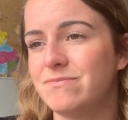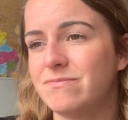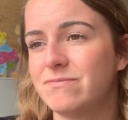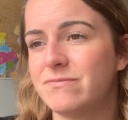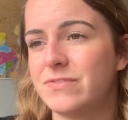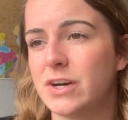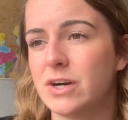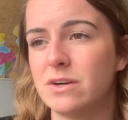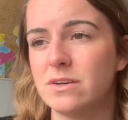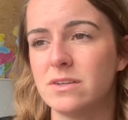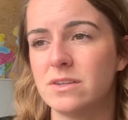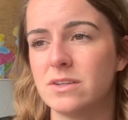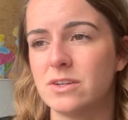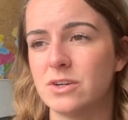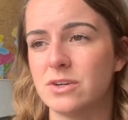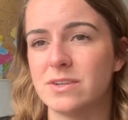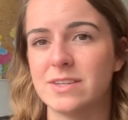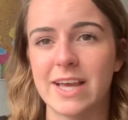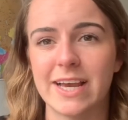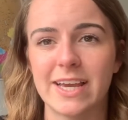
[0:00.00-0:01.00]
first or
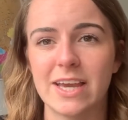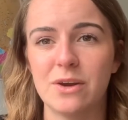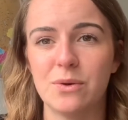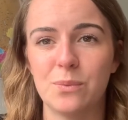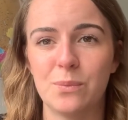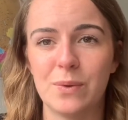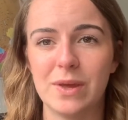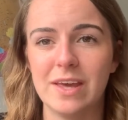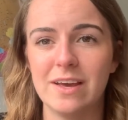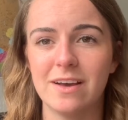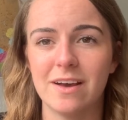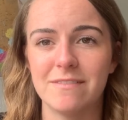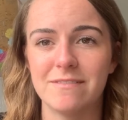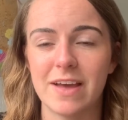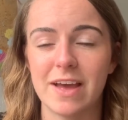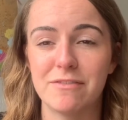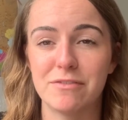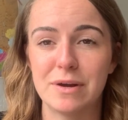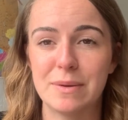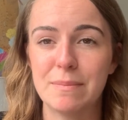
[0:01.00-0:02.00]
second week of
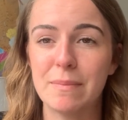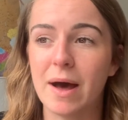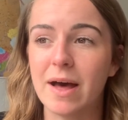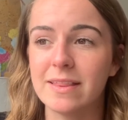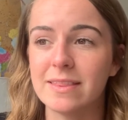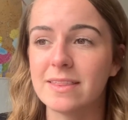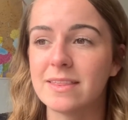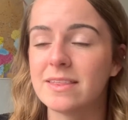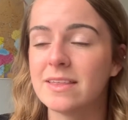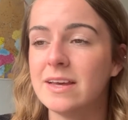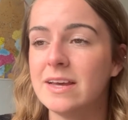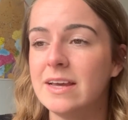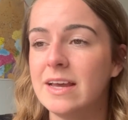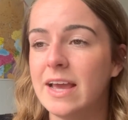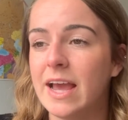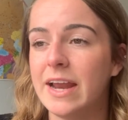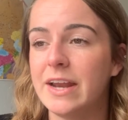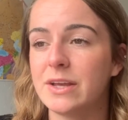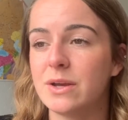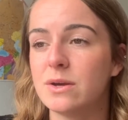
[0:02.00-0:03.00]
every month,
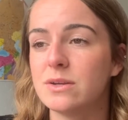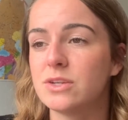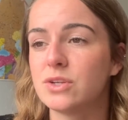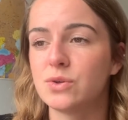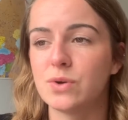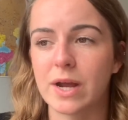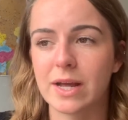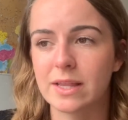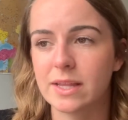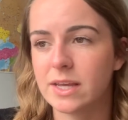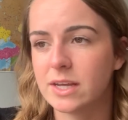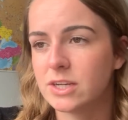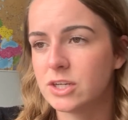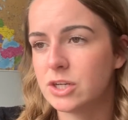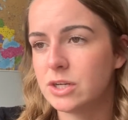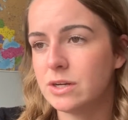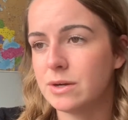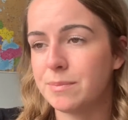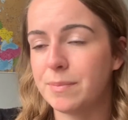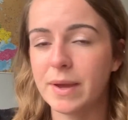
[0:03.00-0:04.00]
and it goes directly
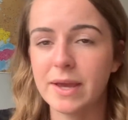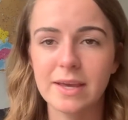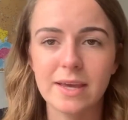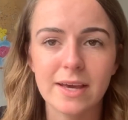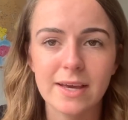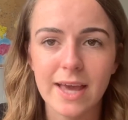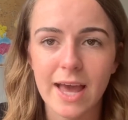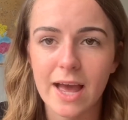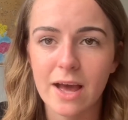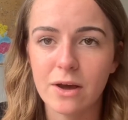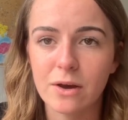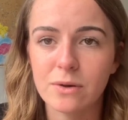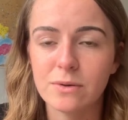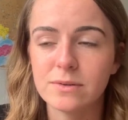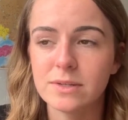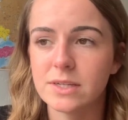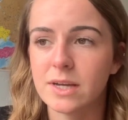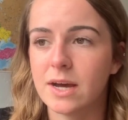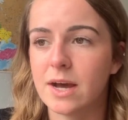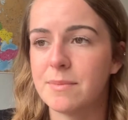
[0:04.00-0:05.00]
into your bank
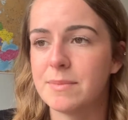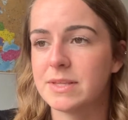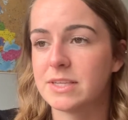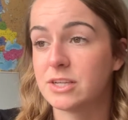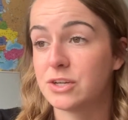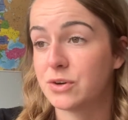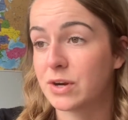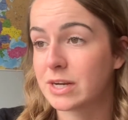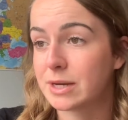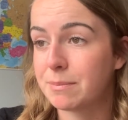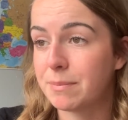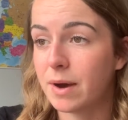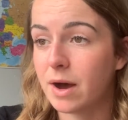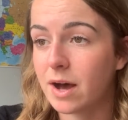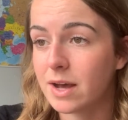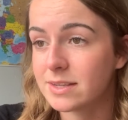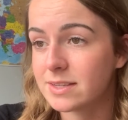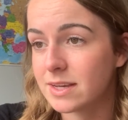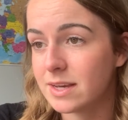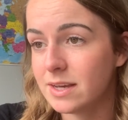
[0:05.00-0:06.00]
account. It's a direct
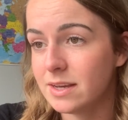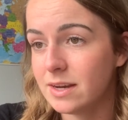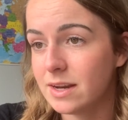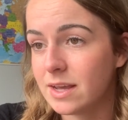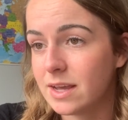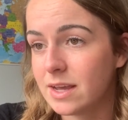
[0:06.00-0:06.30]
deposit.